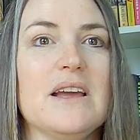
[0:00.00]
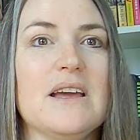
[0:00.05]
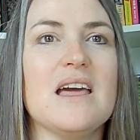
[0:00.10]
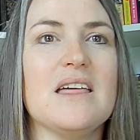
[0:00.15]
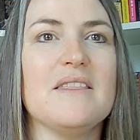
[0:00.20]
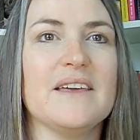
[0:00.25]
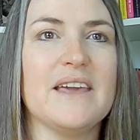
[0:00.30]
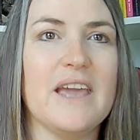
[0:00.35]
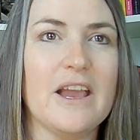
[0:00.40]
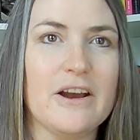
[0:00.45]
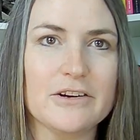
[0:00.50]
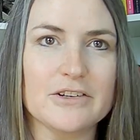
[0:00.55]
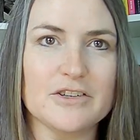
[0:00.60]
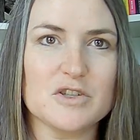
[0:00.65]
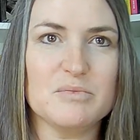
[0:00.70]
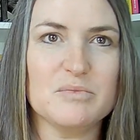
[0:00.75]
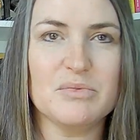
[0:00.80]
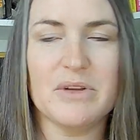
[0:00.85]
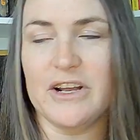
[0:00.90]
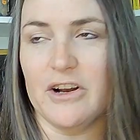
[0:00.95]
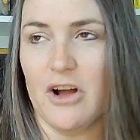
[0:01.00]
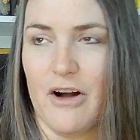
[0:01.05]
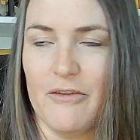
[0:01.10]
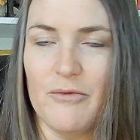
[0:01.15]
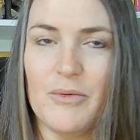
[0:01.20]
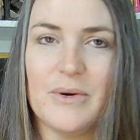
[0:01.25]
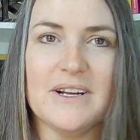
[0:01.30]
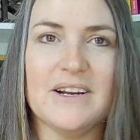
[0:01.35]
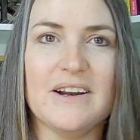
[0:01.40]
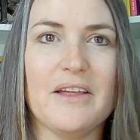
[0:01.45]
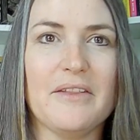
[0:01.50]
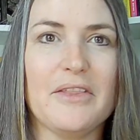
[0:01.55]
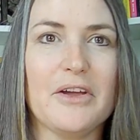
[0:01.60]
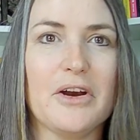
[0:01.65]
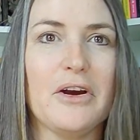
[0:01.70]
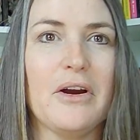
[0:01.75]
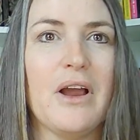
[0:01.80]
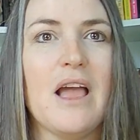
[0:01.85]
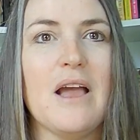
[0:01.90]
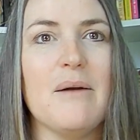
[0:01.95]
The characters played off one another,
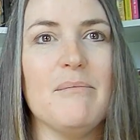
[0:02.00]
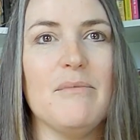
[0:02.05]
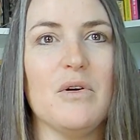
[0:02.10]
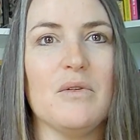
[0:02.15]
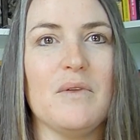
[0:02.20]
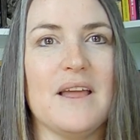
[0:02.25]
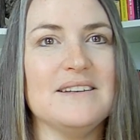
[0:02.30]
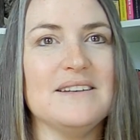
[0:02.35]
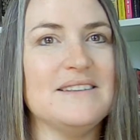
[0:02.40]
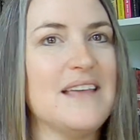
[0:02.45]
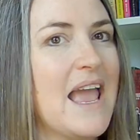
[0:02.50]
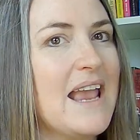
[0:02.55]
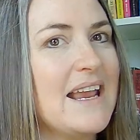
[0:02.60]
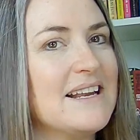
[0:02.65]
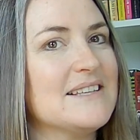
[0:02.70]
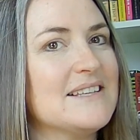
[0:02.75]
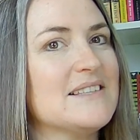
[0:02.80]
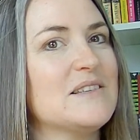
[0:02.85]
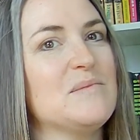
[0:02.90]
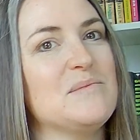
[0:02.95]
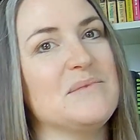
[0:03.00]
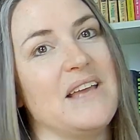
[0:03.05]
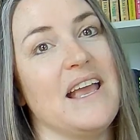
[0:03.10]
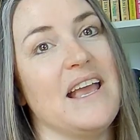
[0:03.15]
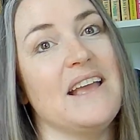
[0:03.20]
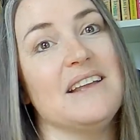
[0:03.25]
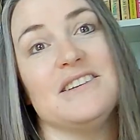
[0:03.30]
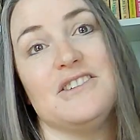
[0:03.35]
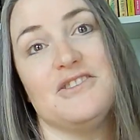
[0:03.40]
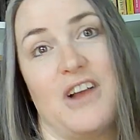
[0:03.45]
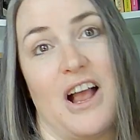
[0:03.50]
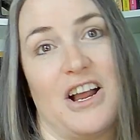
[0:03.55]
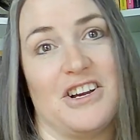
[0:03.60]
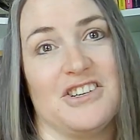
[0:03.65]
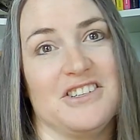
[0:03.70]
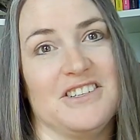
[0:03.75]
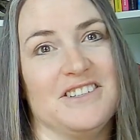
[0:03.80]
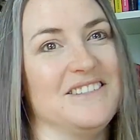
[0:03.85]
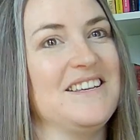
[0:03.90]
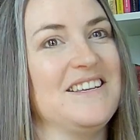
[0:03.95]
both antagonisms and
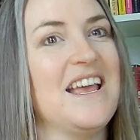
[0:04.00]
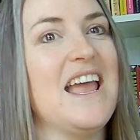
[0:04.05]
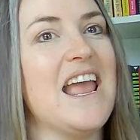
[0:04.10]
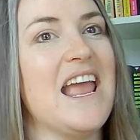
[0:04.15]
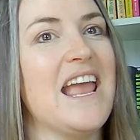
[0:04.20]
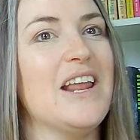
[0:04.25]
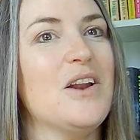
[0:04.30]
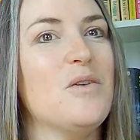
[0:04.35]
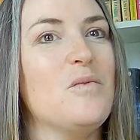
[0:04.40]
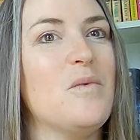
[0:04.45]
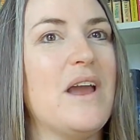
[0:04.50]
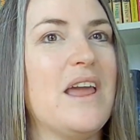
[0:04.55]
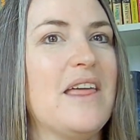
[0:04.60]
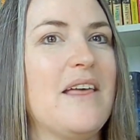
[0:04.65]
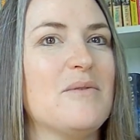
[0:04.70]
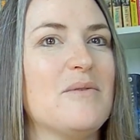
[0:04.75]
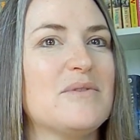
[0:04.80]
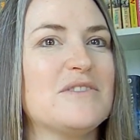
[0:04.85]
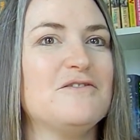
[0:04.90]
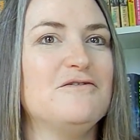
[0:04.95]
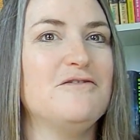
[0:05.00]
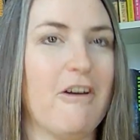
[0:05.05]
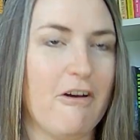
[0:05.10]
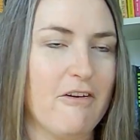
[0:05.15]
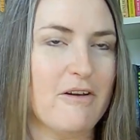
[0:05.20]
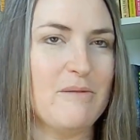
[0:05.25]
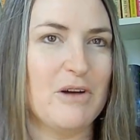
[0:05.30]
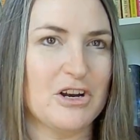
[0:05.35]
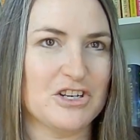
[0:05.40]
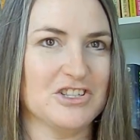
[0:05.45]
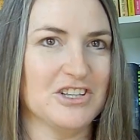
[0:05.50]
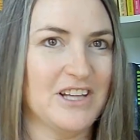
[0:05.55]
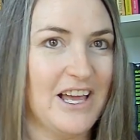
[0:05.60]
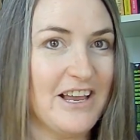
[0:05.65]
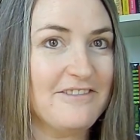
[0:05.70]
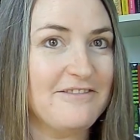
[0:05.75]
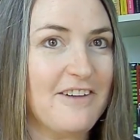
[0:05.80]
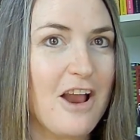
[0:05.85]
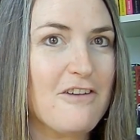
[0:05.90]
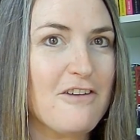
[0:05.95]
attractions, in a way that was very much like
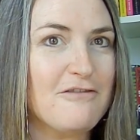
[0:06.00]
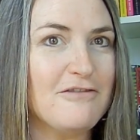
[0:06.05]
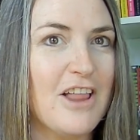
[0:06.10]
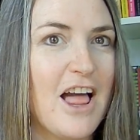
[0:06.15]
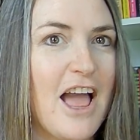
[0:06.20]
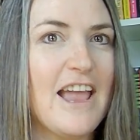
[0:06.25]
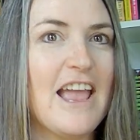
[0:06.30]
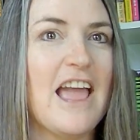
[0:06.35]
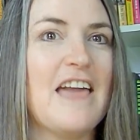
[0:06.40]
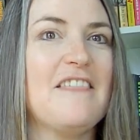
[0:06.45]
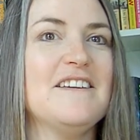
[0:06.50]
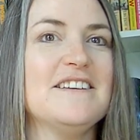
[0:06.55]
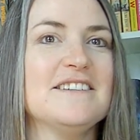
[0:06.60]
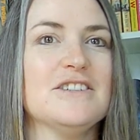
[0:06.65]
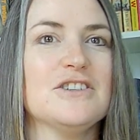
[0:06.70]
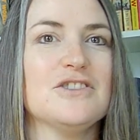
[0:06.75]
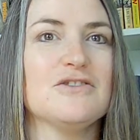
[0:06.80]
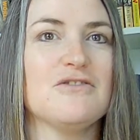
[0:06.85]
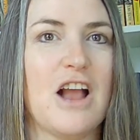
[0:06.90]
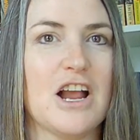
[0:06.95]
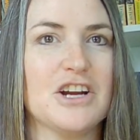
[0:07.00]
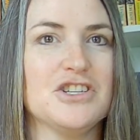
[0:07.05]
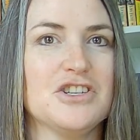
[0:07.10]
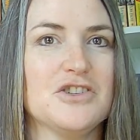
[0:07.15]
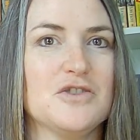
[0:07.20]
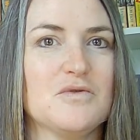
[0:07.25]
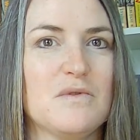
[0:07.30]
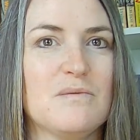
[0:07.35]
Firefly, and these interactions were